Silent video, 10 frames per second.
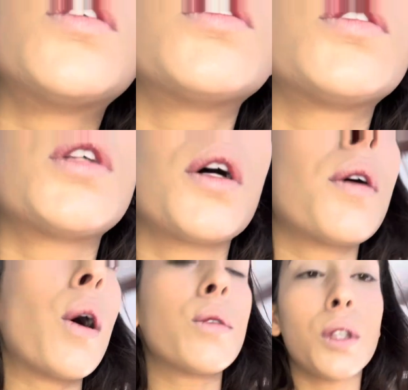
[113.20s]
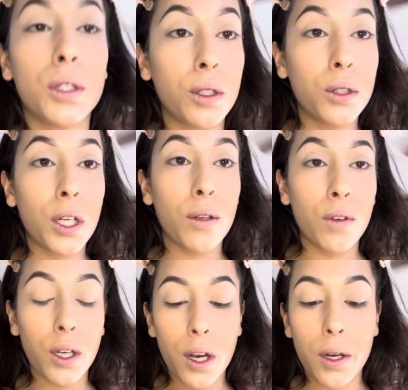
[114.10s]
so I was also trying to
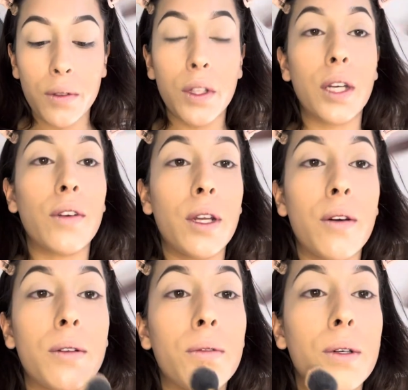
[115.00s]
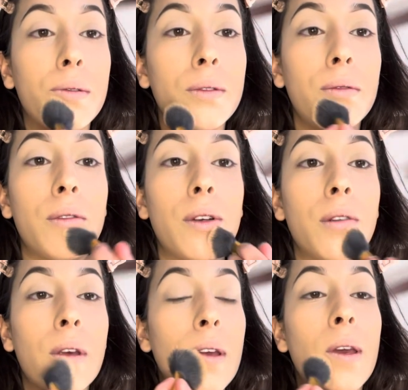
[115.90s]
figure out, like, if any of y'all know,
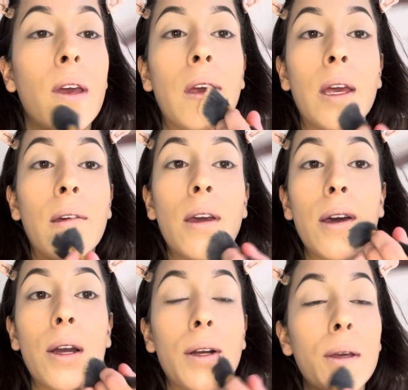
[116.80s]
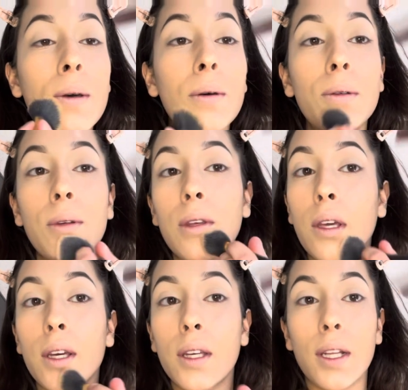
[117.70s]
how do you
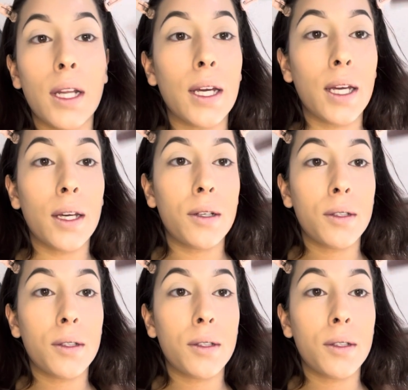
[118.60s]
get like